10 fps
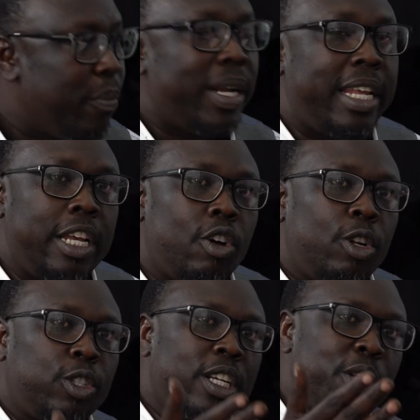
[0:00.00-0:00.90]
But it
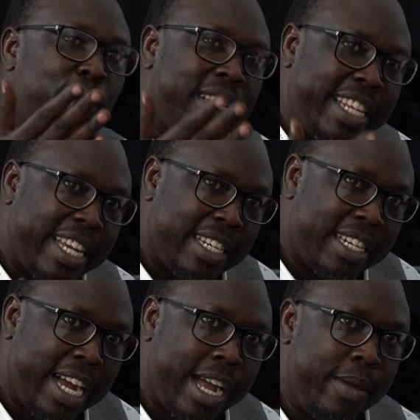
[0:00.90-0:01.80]
also it will take
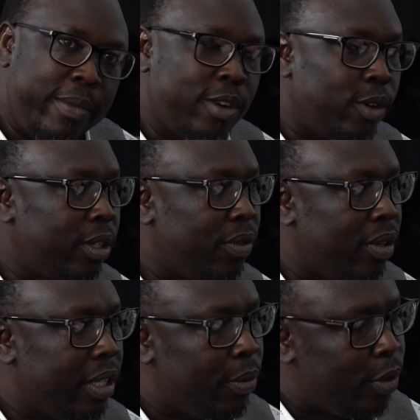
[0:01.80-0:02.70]
time in order for
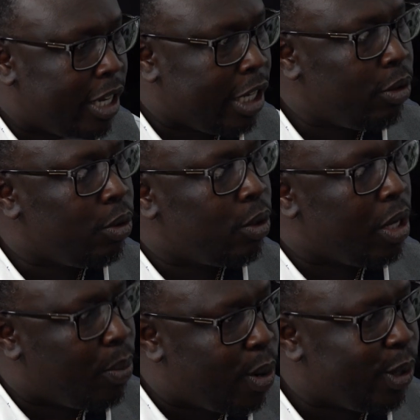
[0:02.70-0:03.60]
them to take them to the
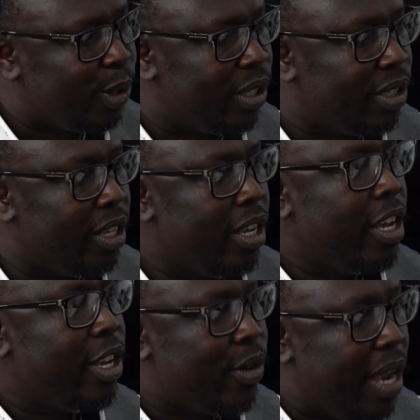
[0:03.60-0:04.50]
process
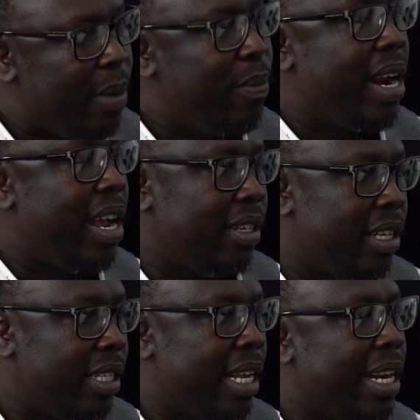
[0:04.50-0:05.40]
to have better
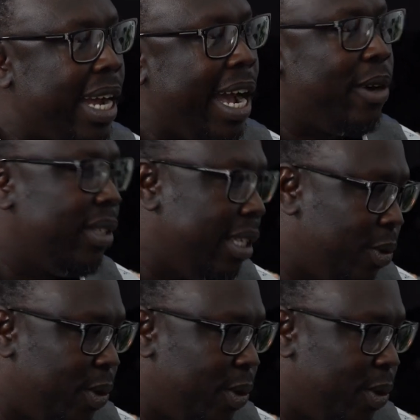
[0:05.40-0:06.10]
understanding how this